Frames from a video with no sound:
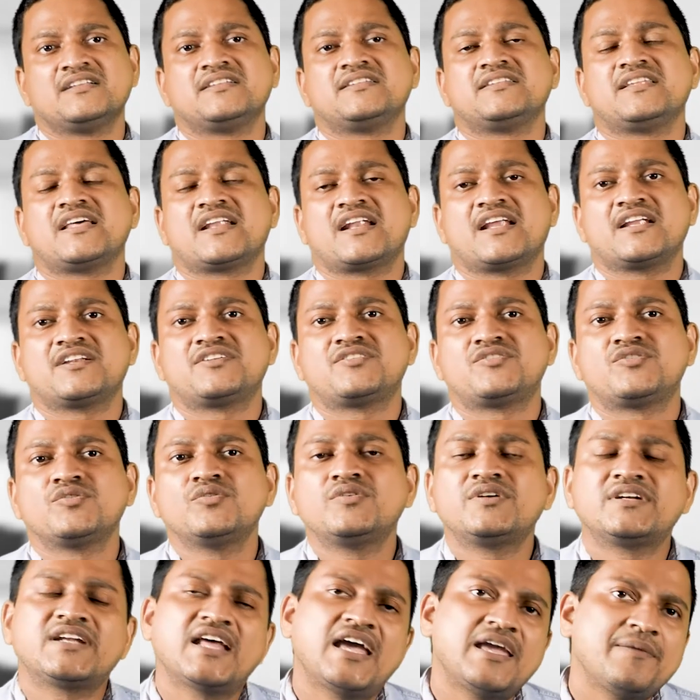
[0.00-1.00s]
There are
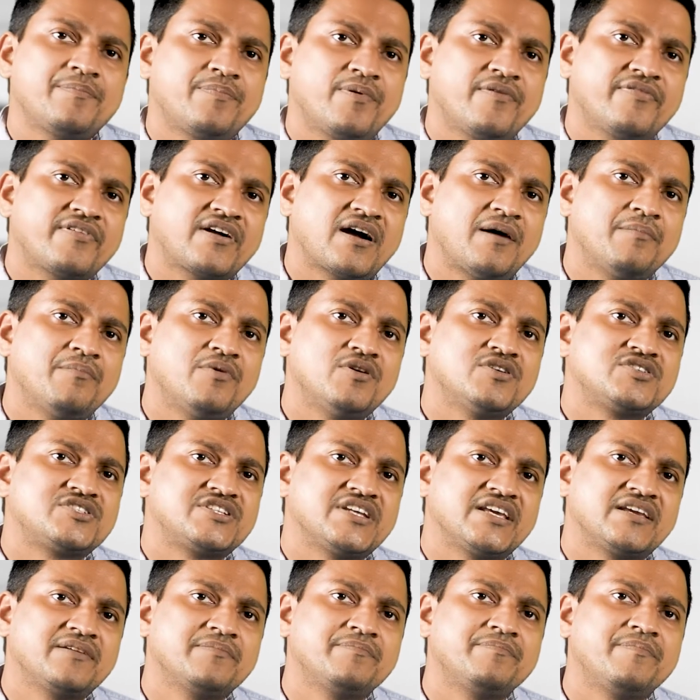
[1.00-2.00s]
two types of
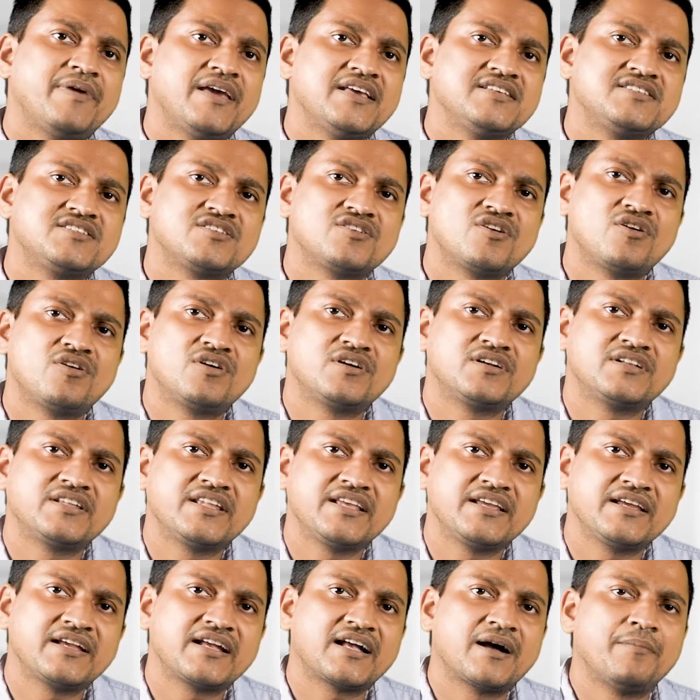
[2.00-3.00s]
composting based on
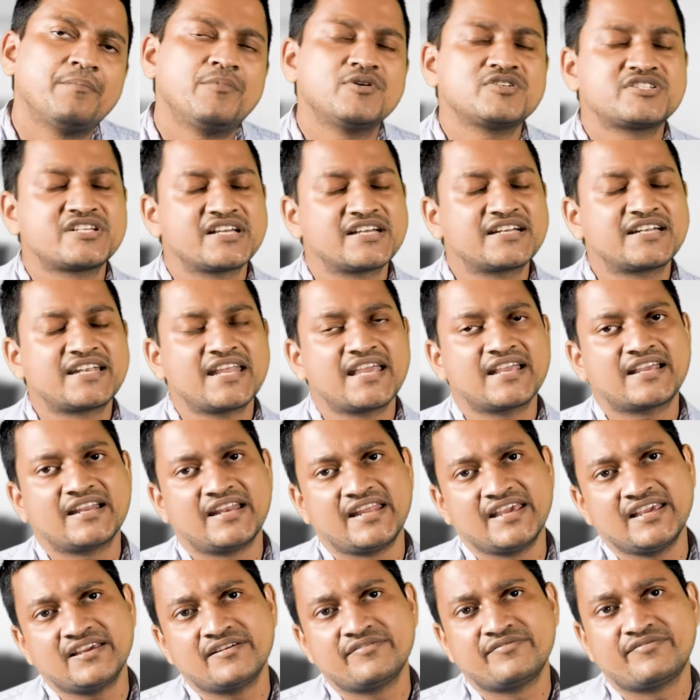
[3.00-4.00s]
the composting
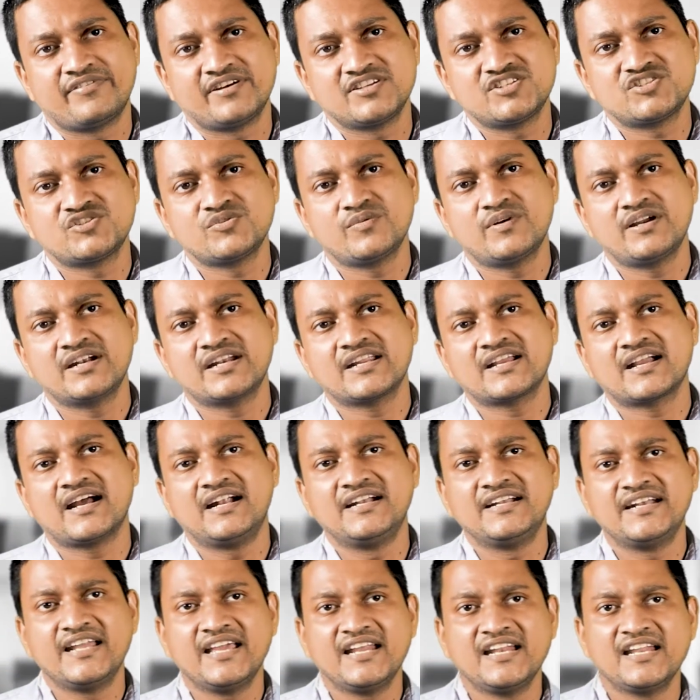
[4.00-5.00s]
technique. First one,
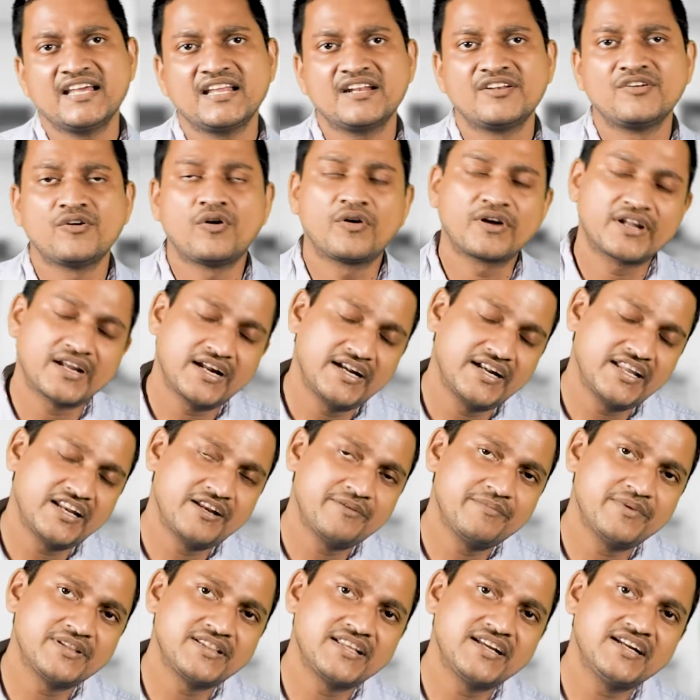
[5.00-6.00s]
container,
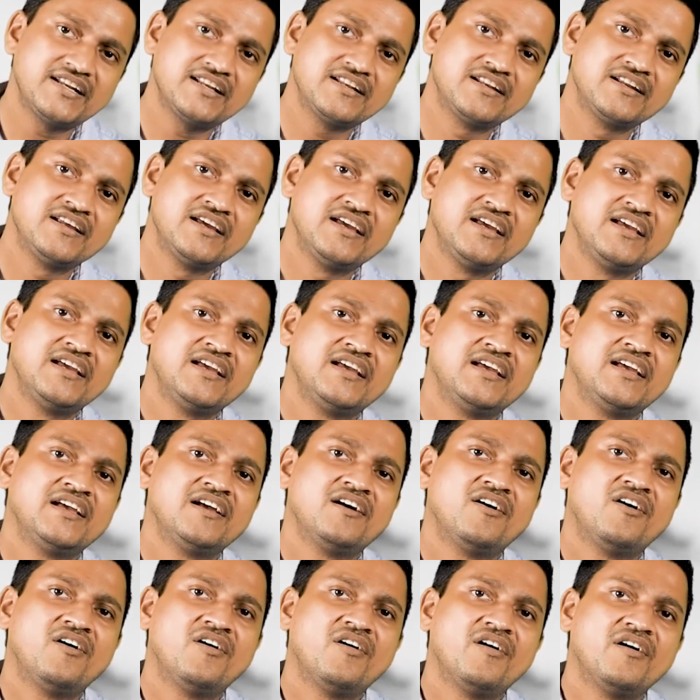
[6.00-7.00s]
non-container method,
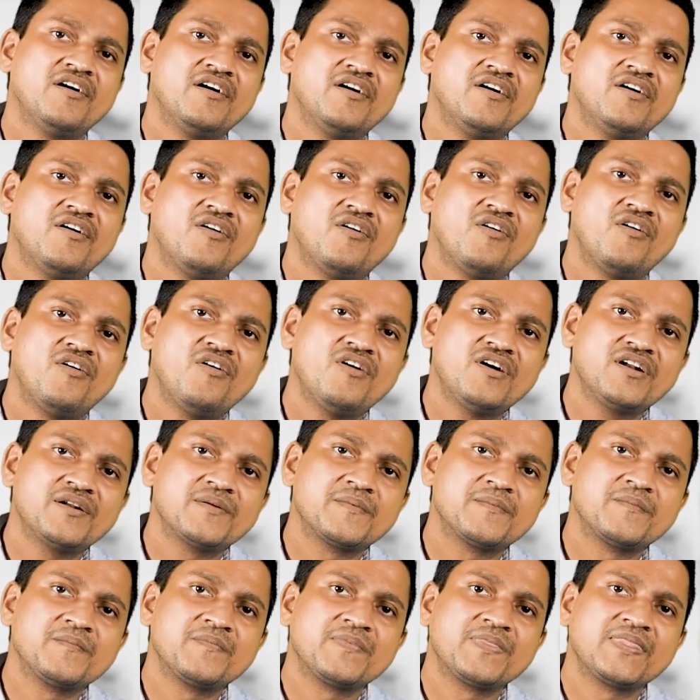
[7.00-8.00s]
or
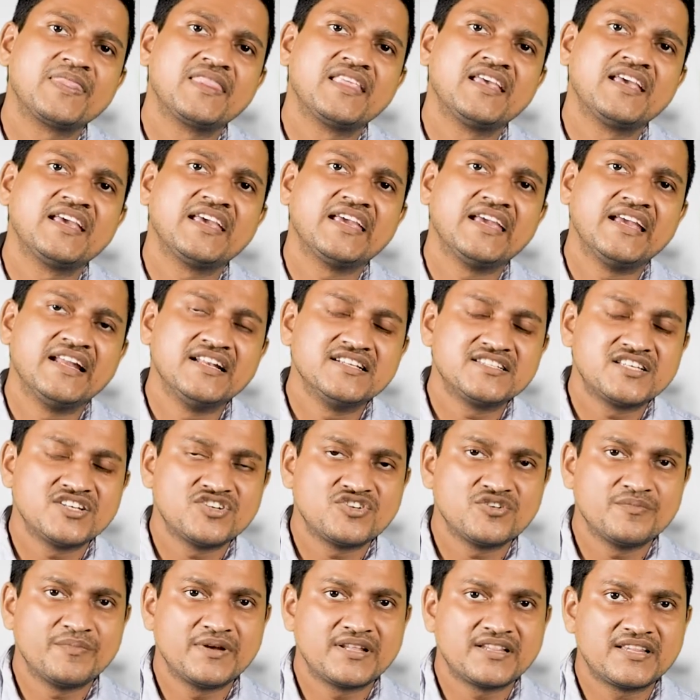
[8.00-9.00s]
in
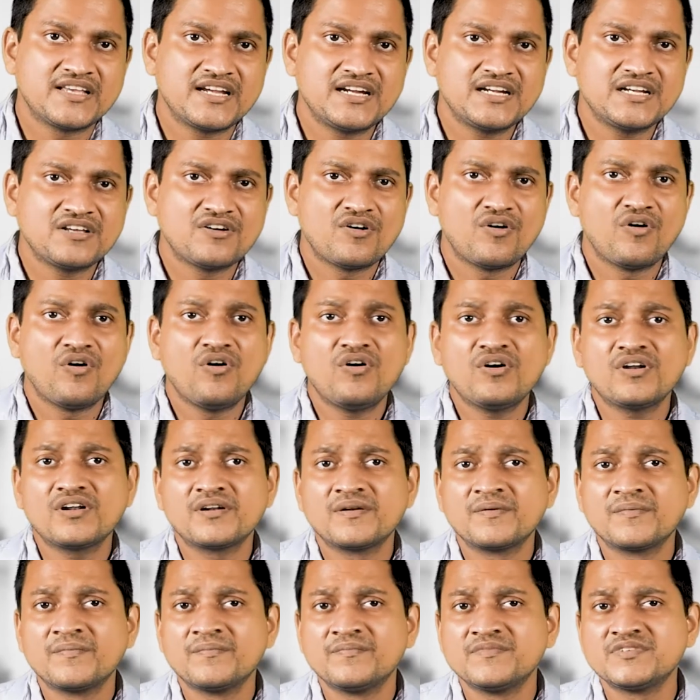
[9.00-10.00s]
situ method, or
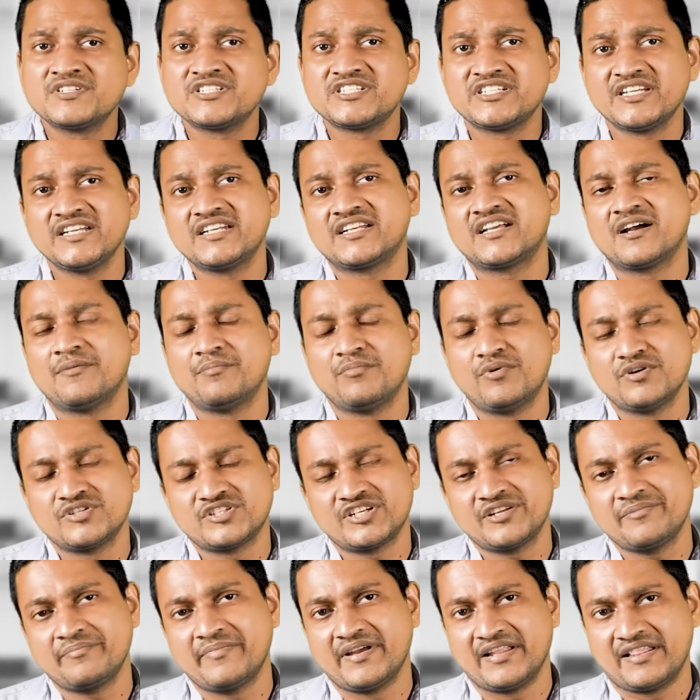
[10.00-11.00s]
sheet
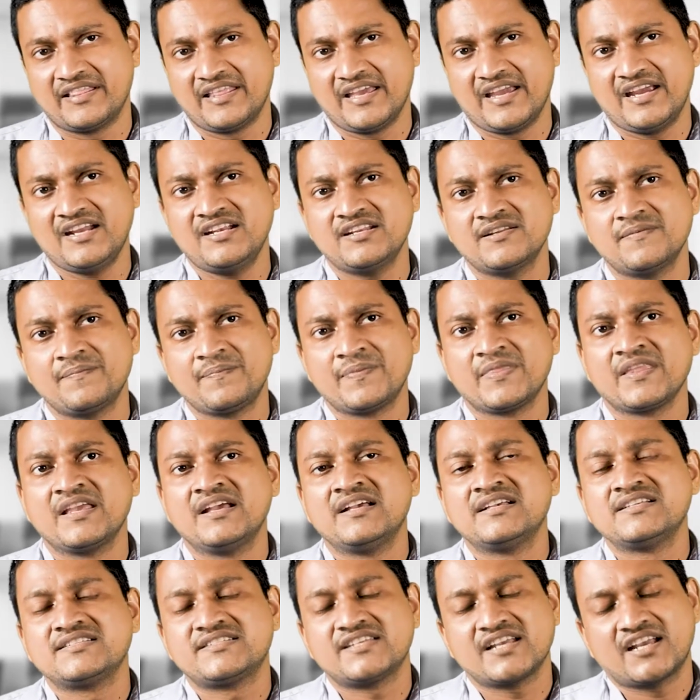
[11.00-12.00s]
composting method.
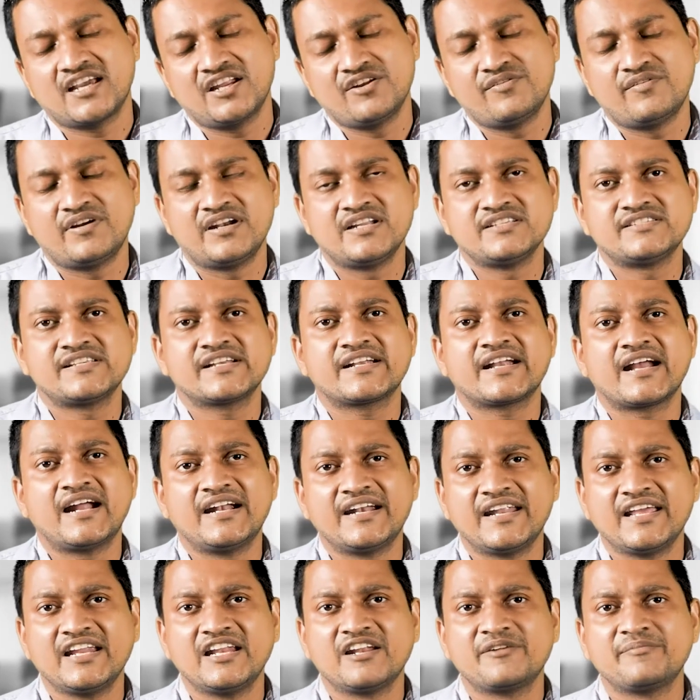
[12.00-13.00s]
Second one is a
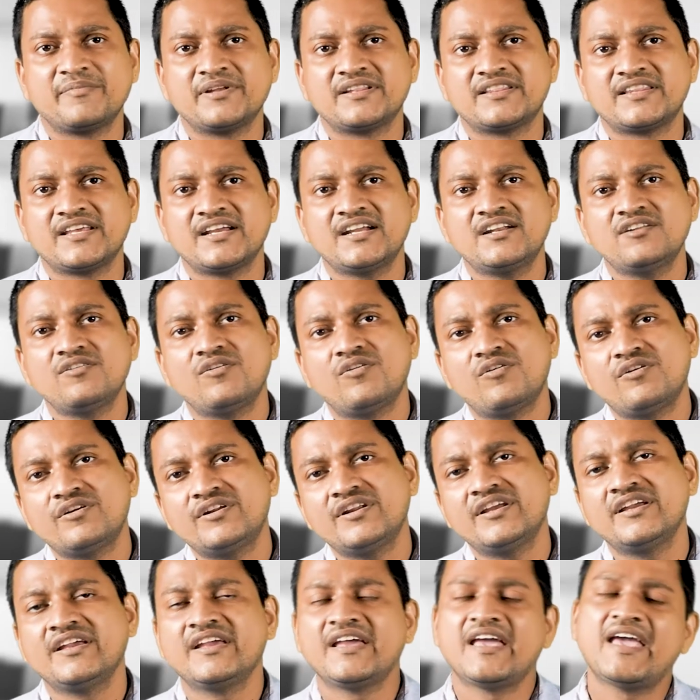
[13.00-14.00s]
container method
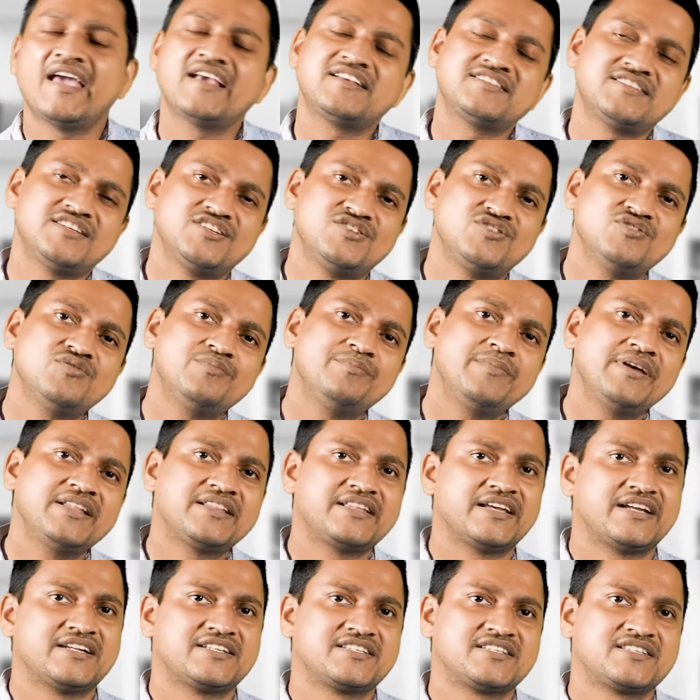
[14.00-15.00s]
or ex situ
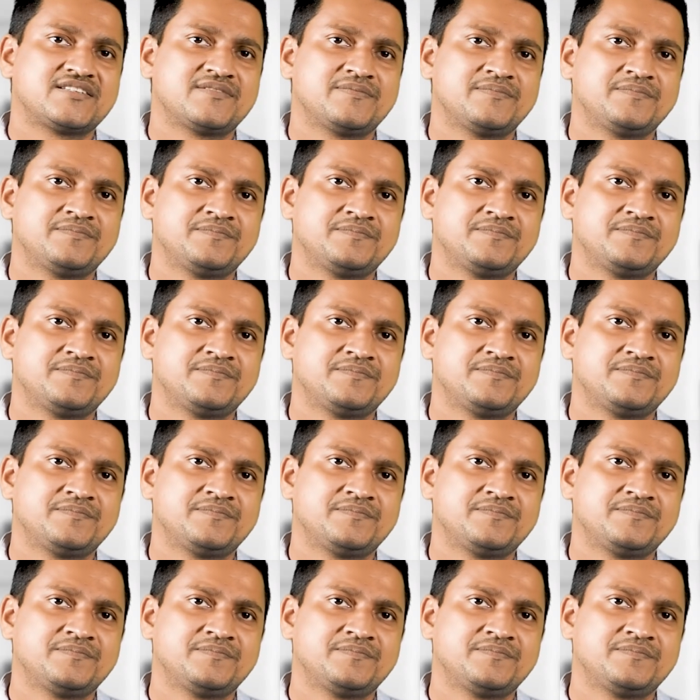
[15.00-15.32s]
methods.